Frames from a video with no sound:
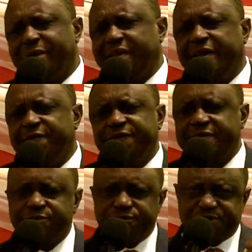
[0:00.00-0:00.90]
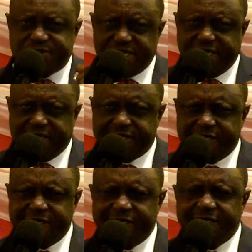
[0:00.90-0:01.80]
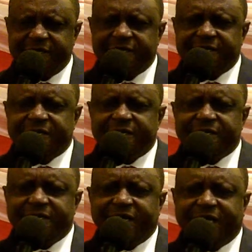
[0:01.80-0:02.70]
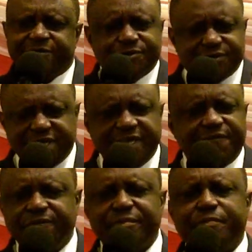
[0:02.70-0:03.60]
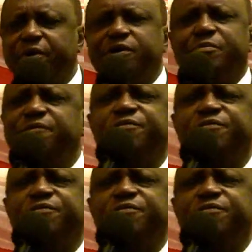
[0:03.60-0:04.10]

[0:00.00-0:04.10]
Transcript: alive as you sing it. As you sing it from the bottom of